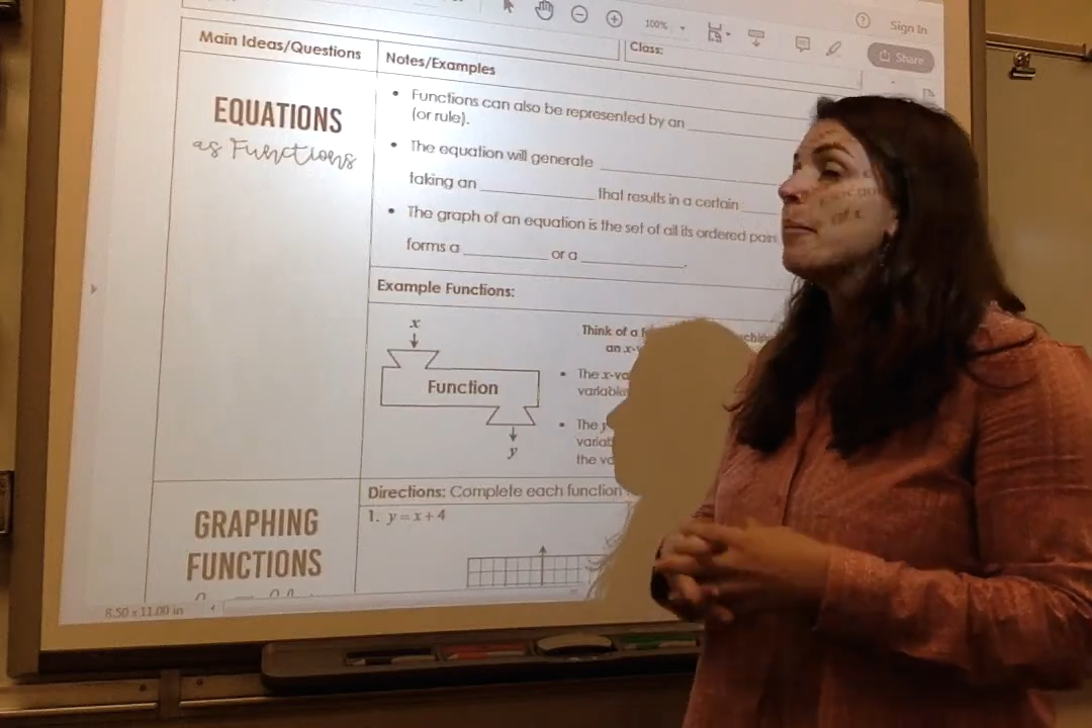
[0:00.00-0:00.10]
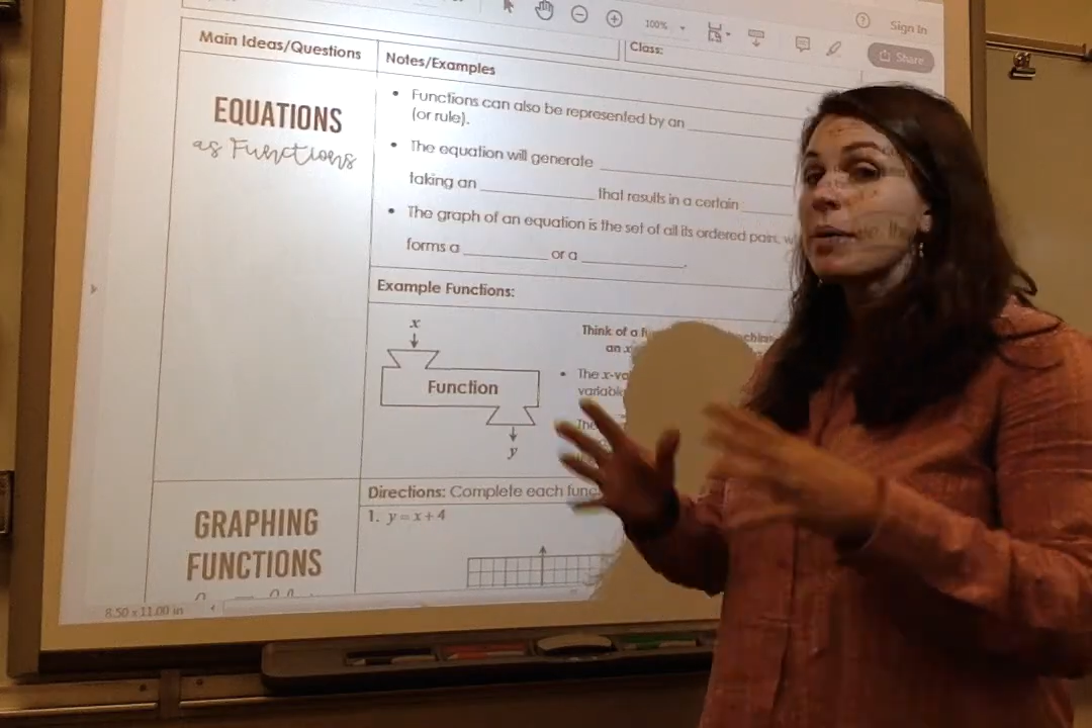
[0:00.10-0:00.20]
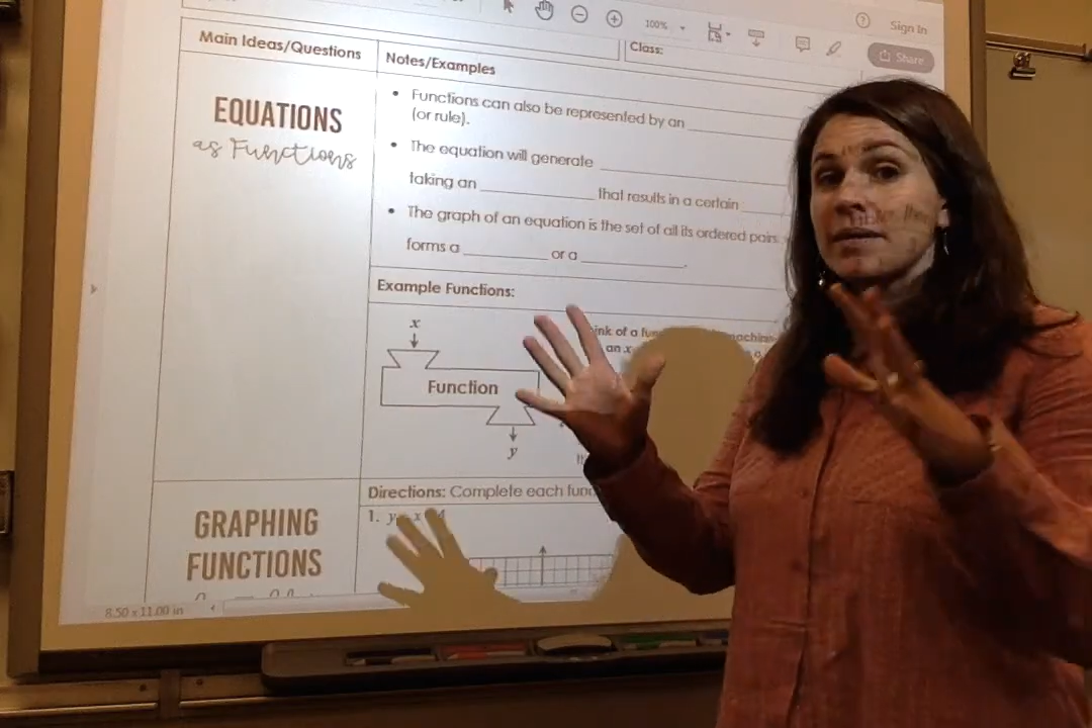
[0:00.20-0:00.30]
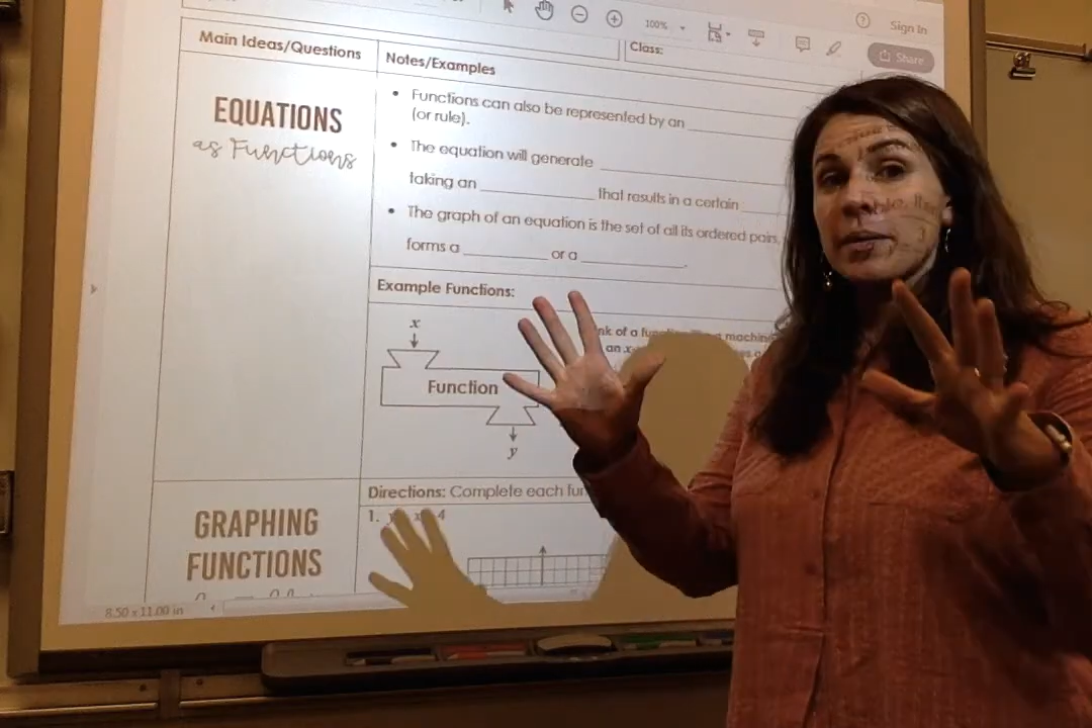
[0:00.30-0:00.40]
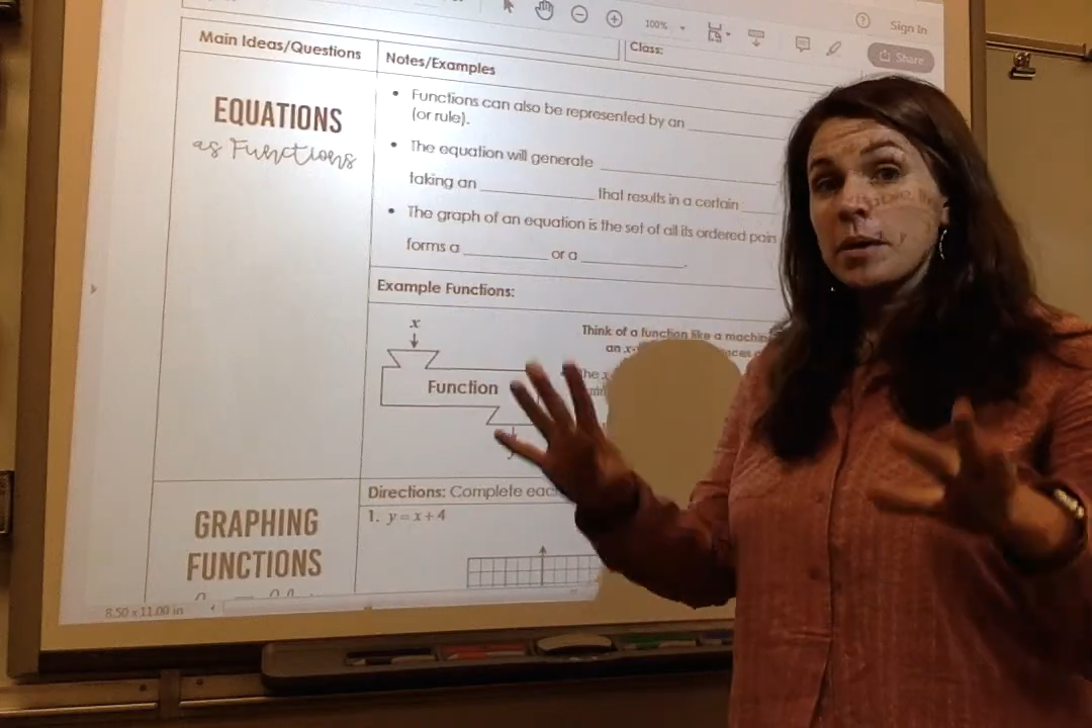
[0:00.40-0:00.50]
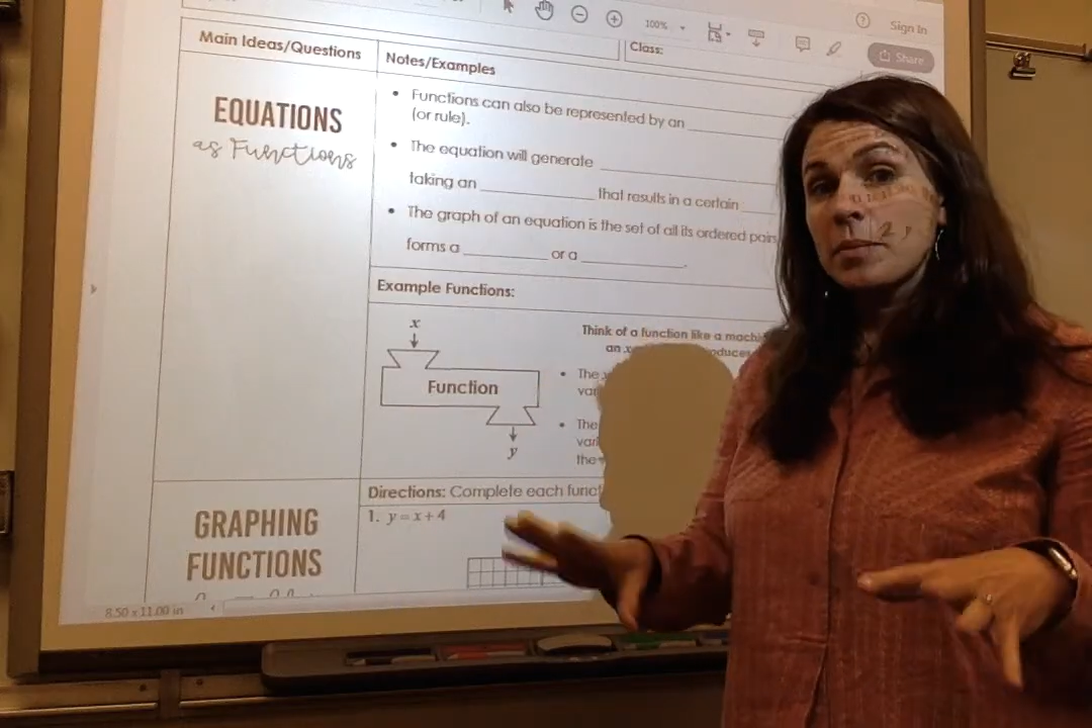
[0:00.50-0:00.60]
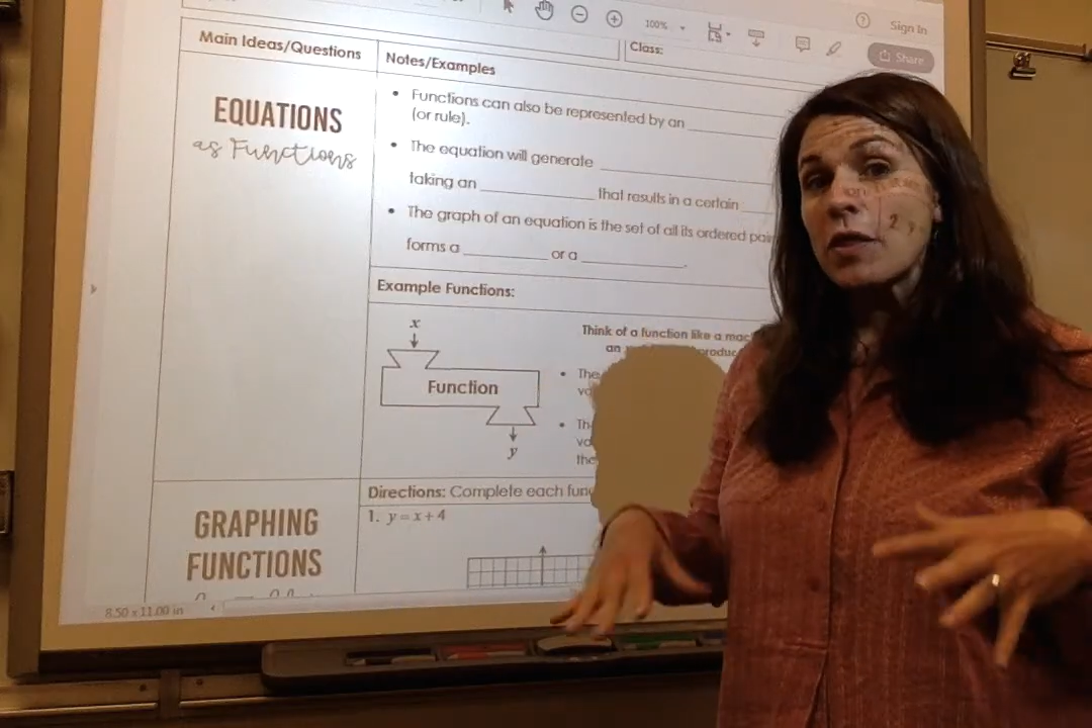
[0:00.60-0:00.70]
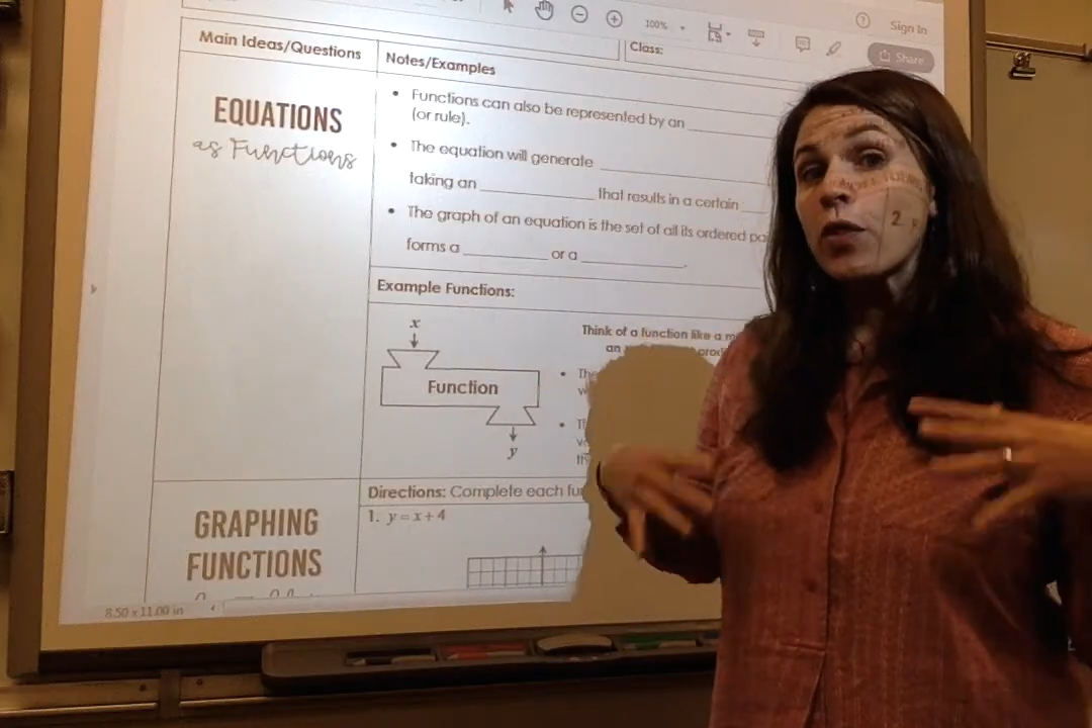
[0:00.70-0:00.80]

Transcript: because I'm going to be